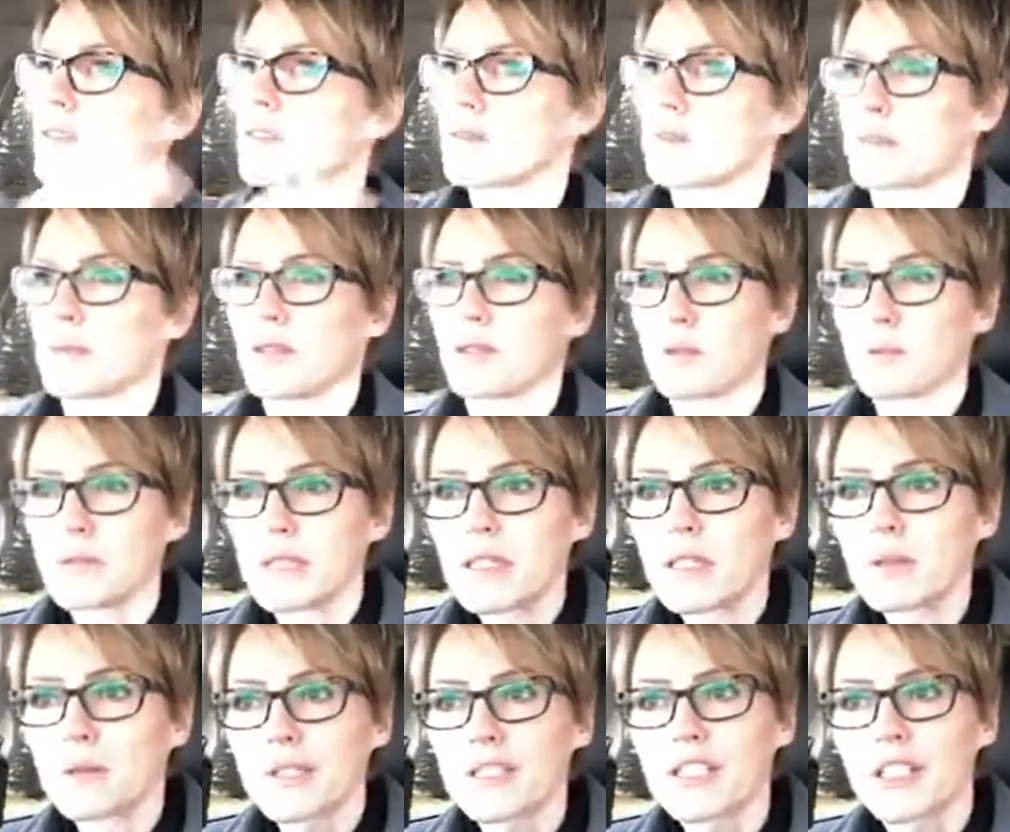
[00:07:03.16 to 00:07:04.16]
But the
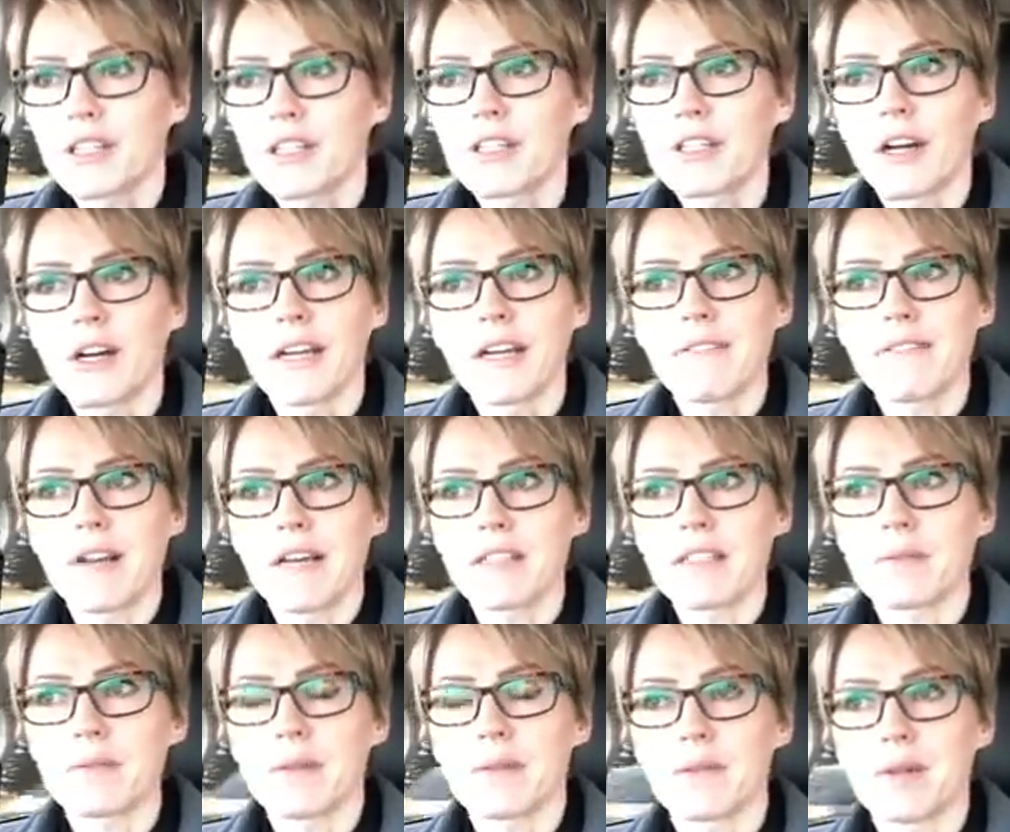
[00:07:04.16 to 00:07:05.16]
real return on
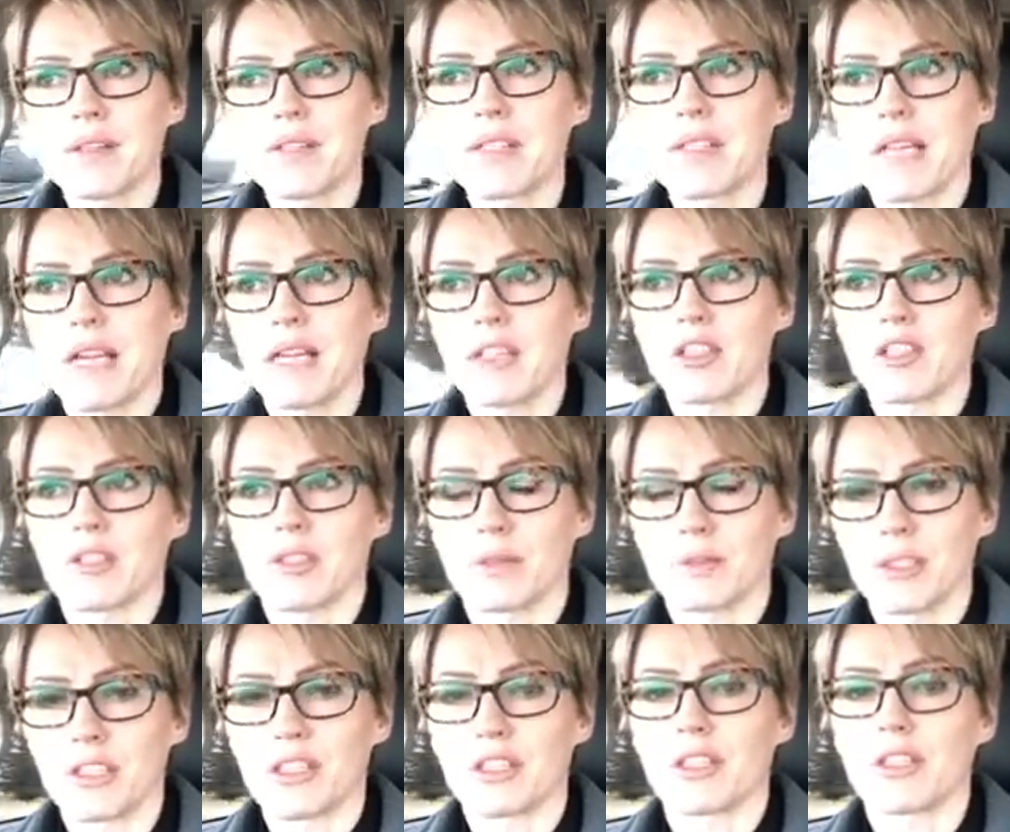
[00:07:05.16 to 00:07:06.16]
investment with staging, the
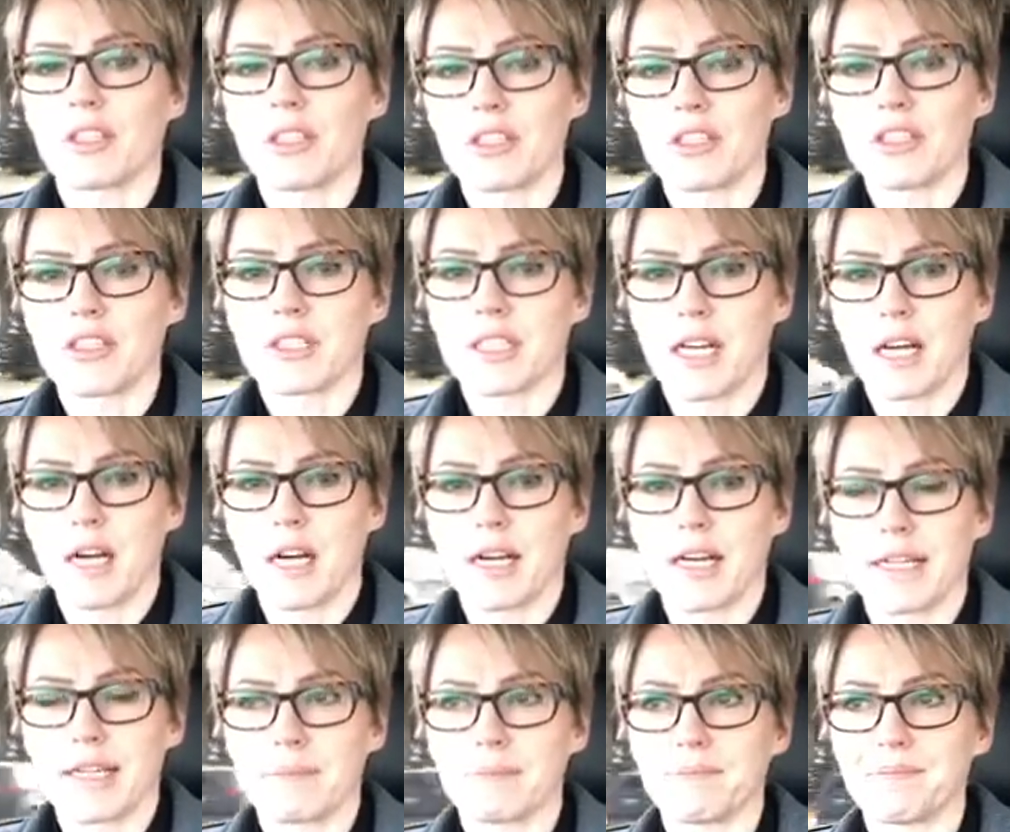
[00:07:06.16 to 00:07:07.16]
return on your
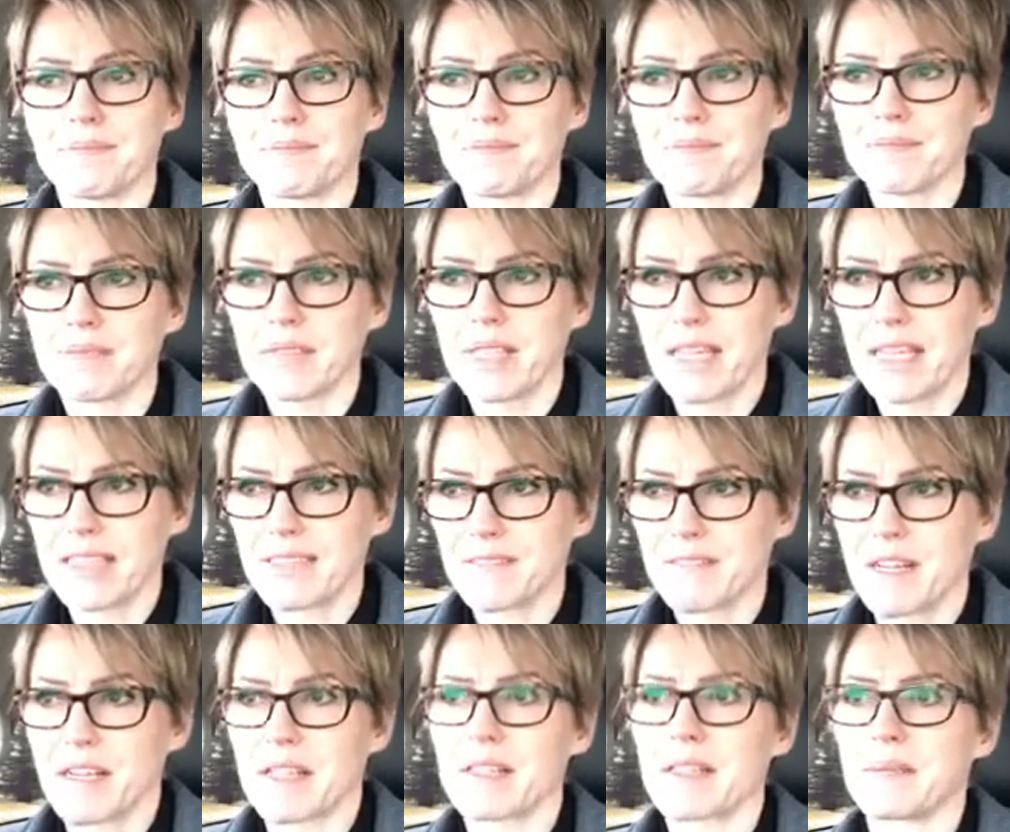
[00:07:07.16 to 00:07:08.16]
time and
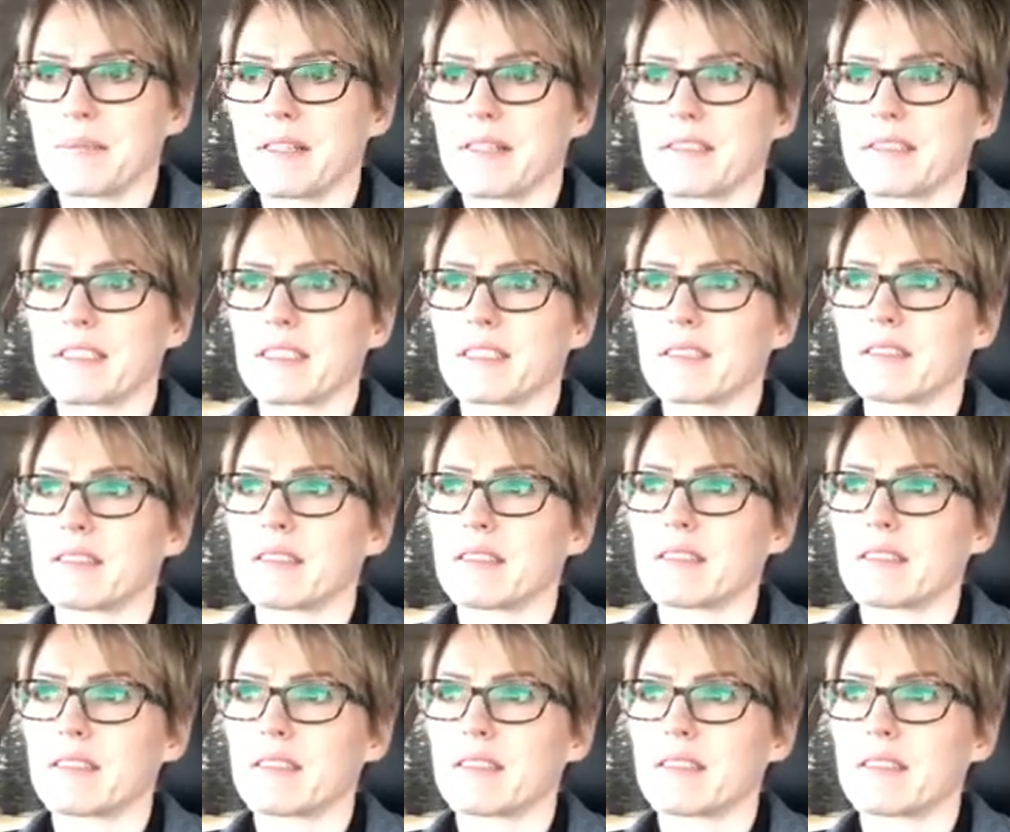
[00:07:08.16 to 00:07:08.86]
investment,